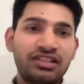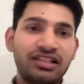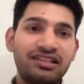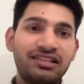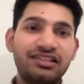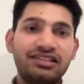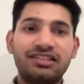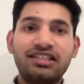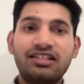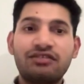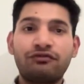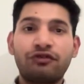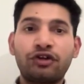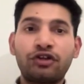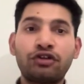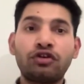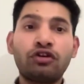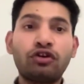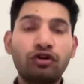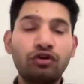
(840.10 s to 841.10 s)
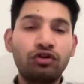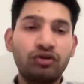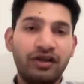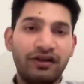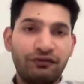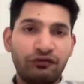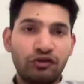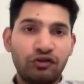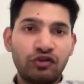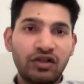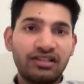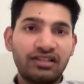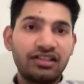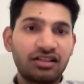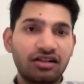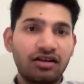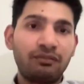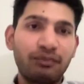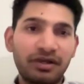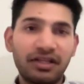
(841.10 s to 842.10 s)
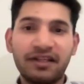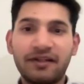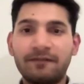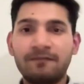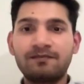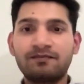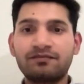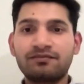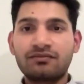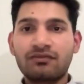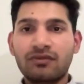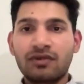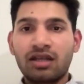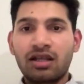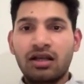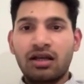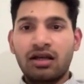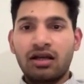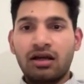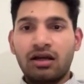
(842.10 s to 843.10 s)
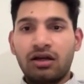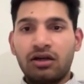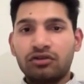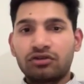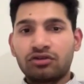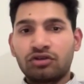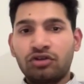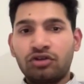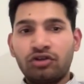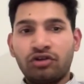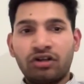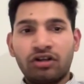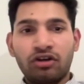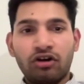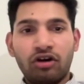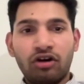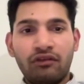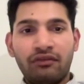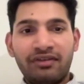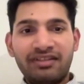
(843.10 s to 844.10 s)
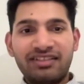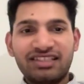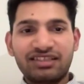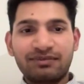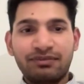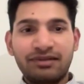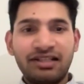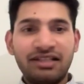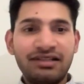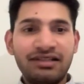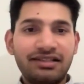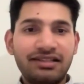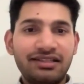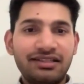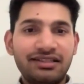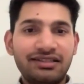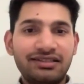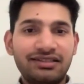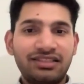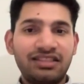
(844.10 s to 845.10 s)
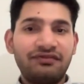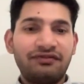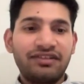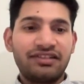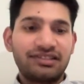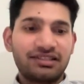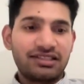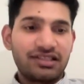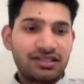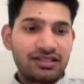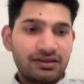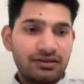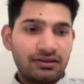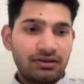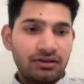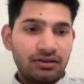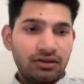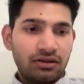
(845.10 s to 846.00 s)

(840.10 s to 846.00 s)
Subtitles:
that this is what you'll do if you join the company. So you can always explain these 3 phases.